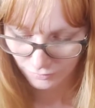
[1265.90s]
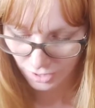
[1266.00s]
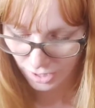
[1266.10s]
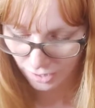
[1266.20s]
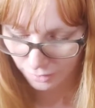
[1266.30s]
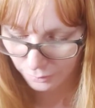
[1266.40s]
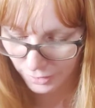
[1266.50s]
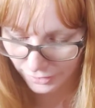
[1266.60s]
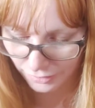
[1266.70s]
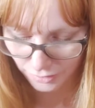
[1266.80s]
Yeah,
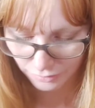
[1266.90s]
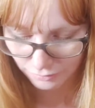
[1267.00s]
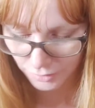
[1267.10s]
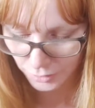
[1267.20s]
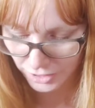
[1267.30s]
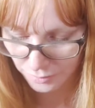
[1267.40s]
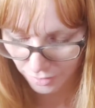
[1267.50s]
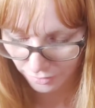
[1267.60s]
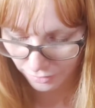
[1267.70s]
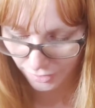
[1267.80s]
why not? Who needs
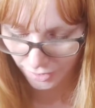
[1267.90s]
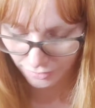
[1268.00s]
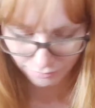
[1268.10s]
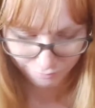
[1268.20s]
more than that?